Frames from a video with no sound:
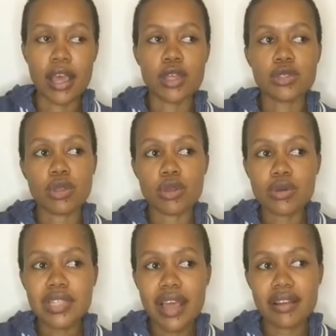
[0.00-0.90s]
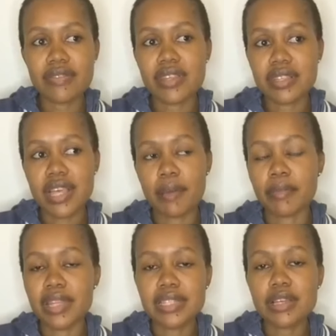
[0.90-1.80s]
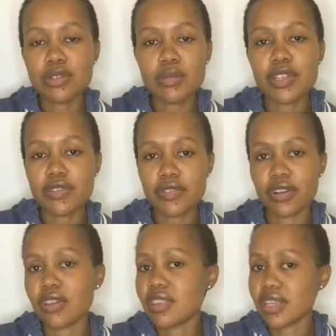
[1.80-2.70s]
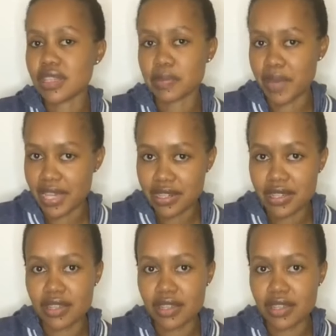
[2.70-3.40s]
so those kind of things come. They say too much of a good thing is bad.